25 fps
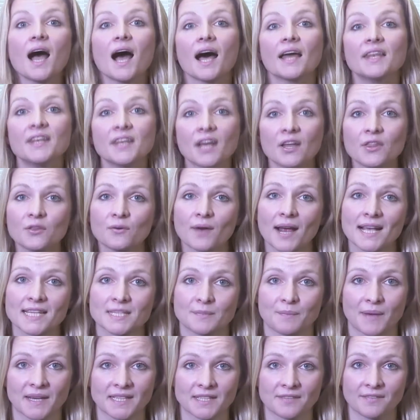Another
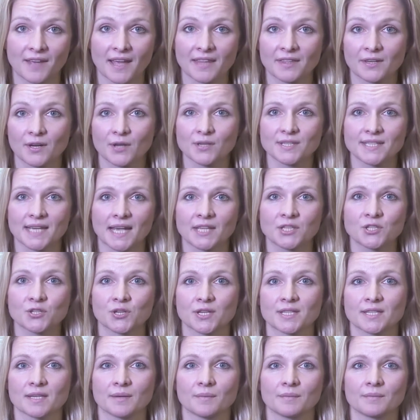aspect of
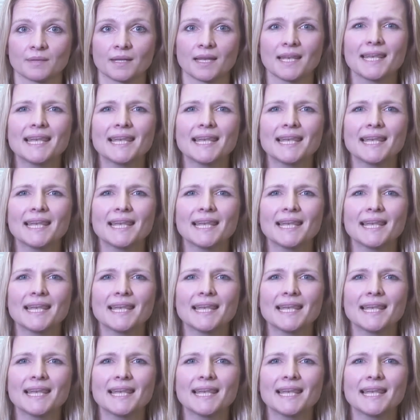ethnocentrism,